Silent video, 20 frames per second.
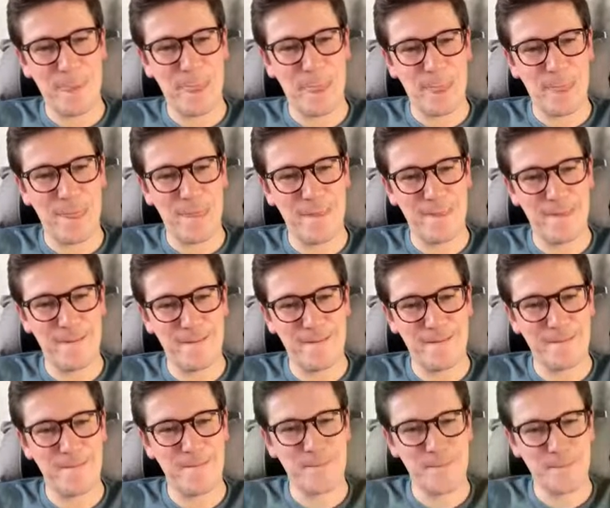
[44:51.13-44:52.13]

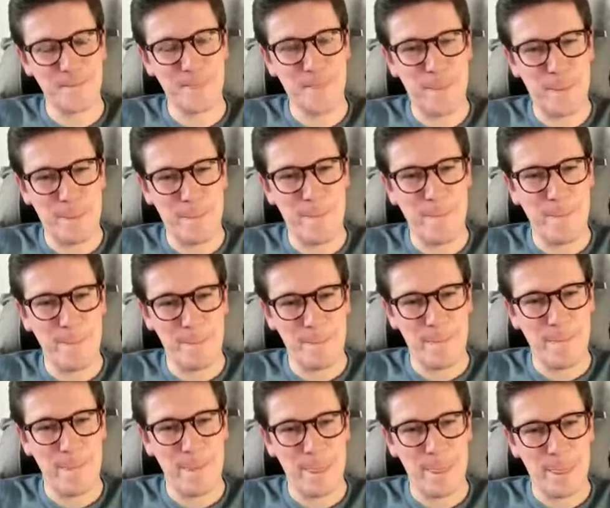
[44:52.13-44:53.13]

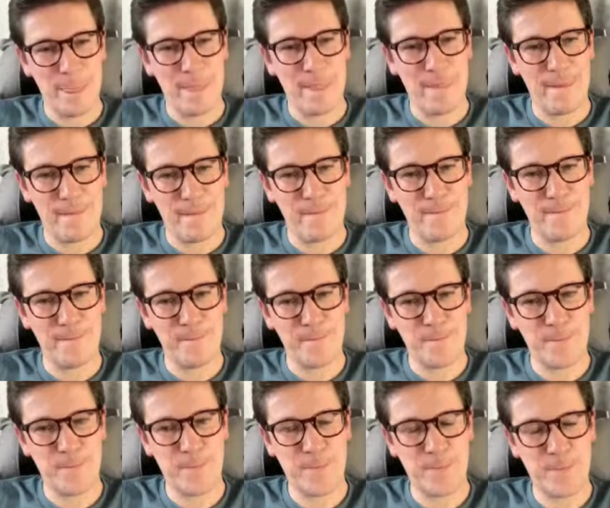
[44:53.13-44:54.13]

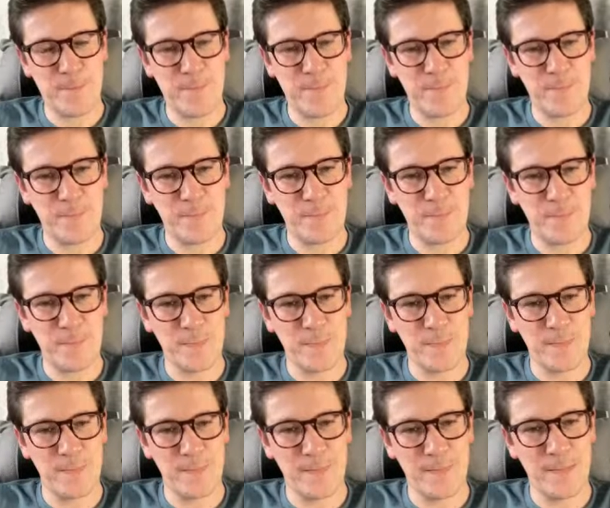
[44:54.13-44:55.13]

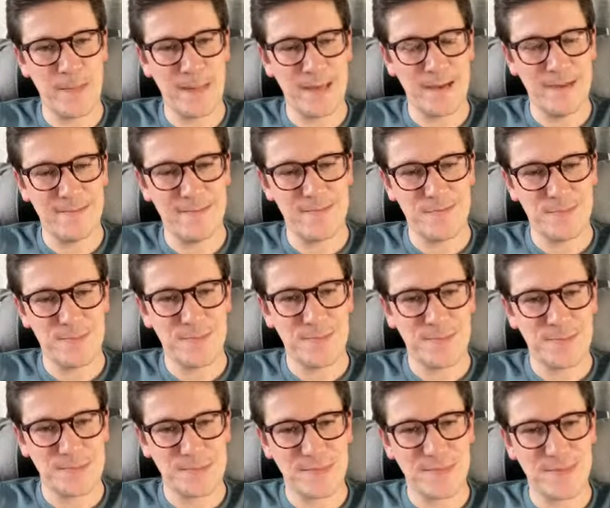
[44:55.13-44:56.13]

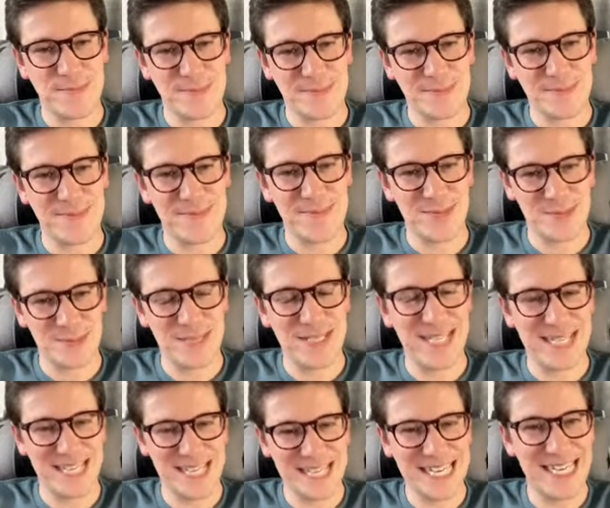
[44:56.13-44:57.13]

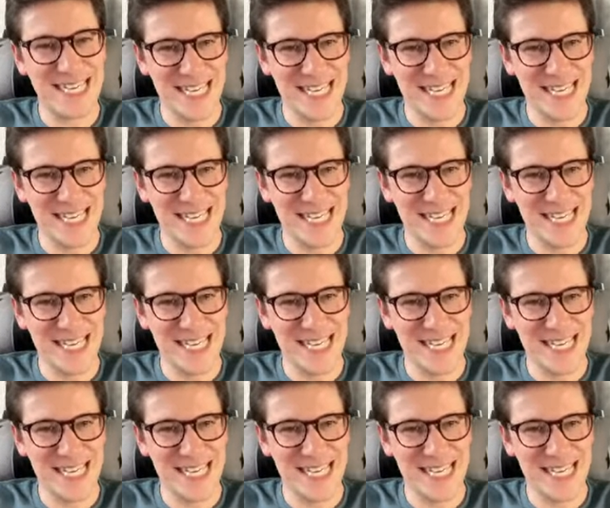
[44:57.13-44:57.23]
(not speaking)